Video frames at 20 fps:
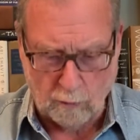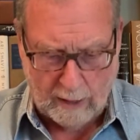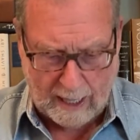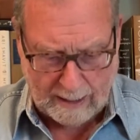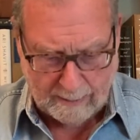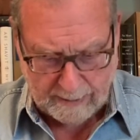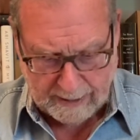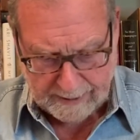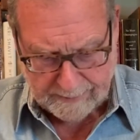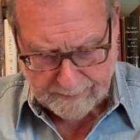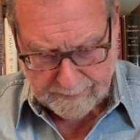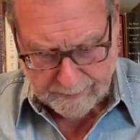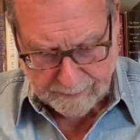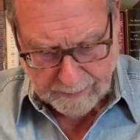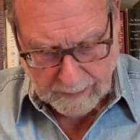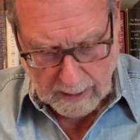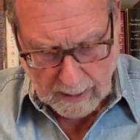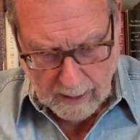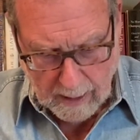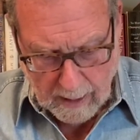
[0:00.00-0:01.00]
write me.
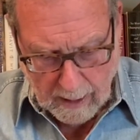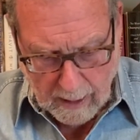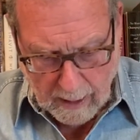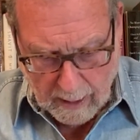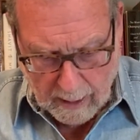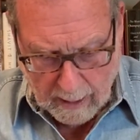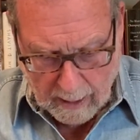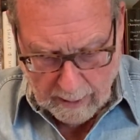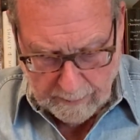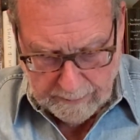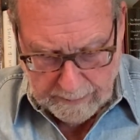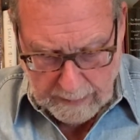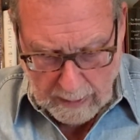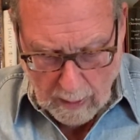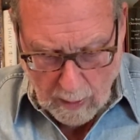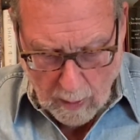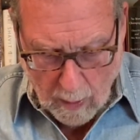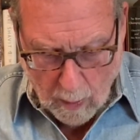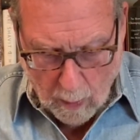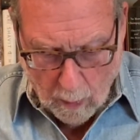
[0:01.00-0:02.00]

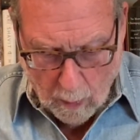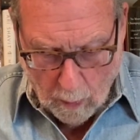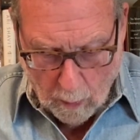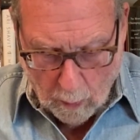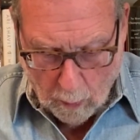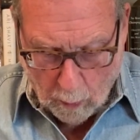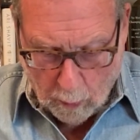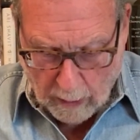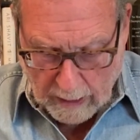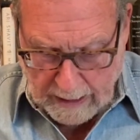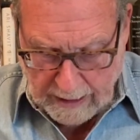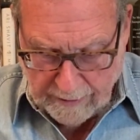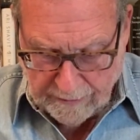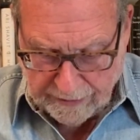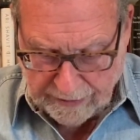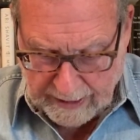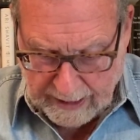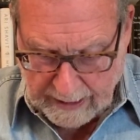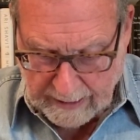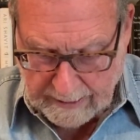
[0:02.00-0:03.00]
What do
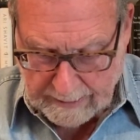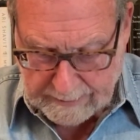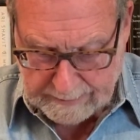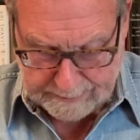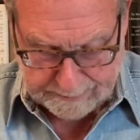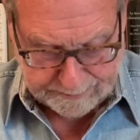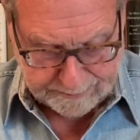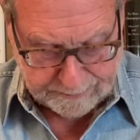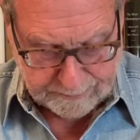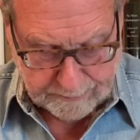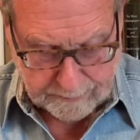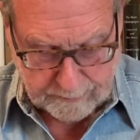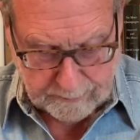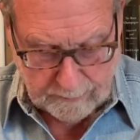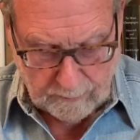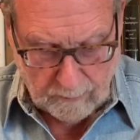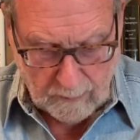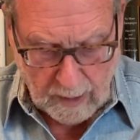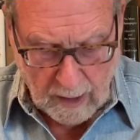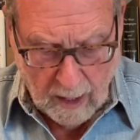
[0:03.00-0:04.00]
you think
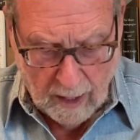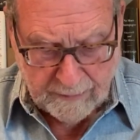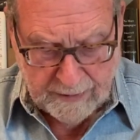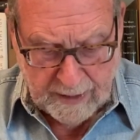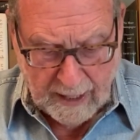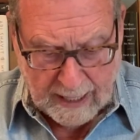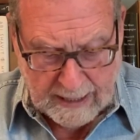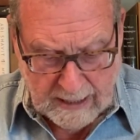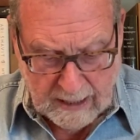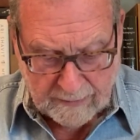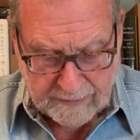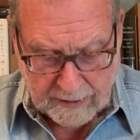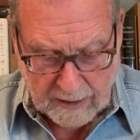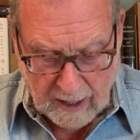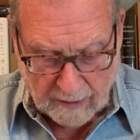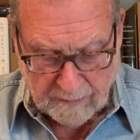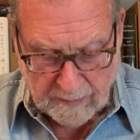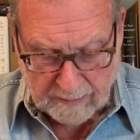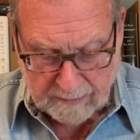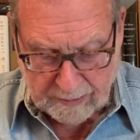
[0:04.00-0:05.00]
of the idea of a
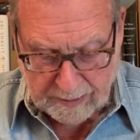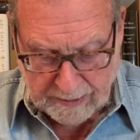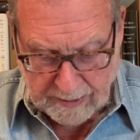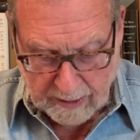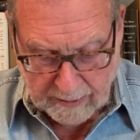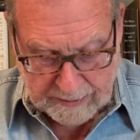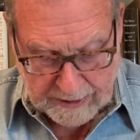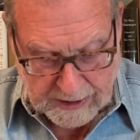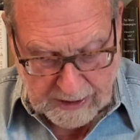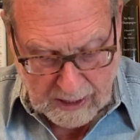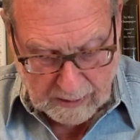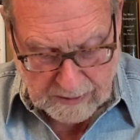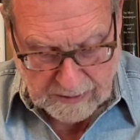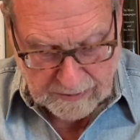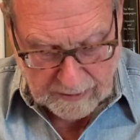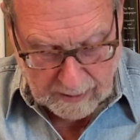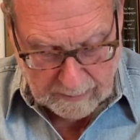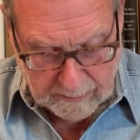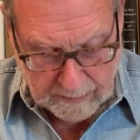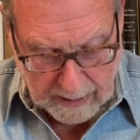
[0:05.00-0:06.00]
government, this
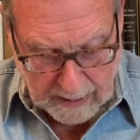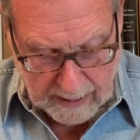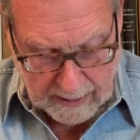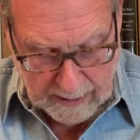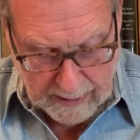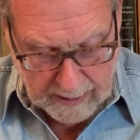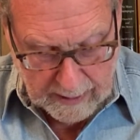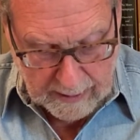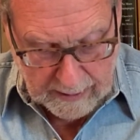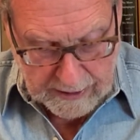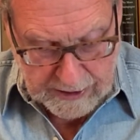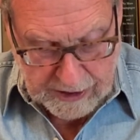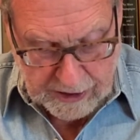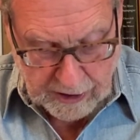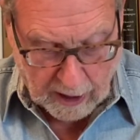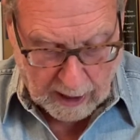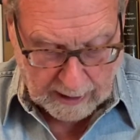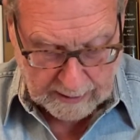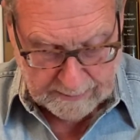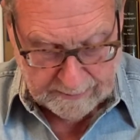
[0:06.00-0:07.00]
comes from
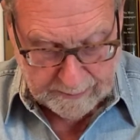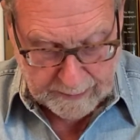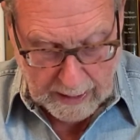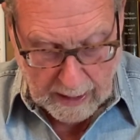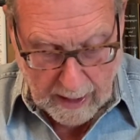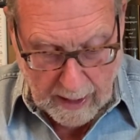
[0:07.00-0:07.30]
Sean.